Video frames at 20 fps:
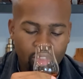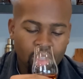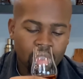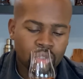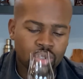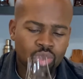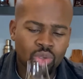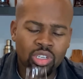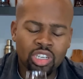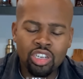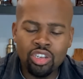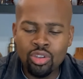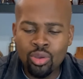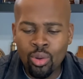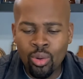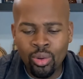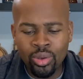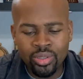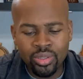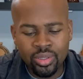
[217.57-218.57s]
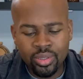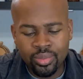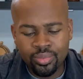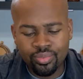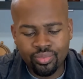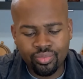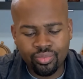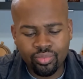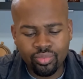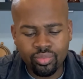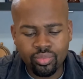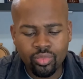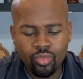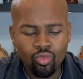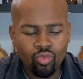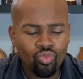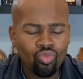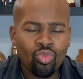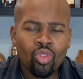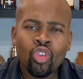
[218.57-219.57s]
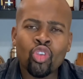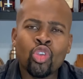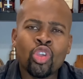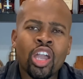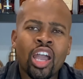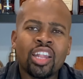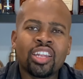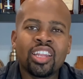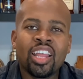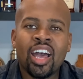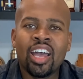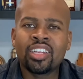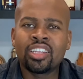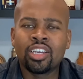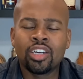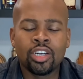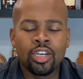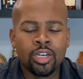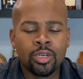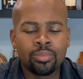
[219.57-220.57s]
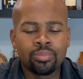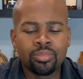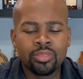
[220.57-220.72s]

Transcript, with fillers: So on the nose, you got that um,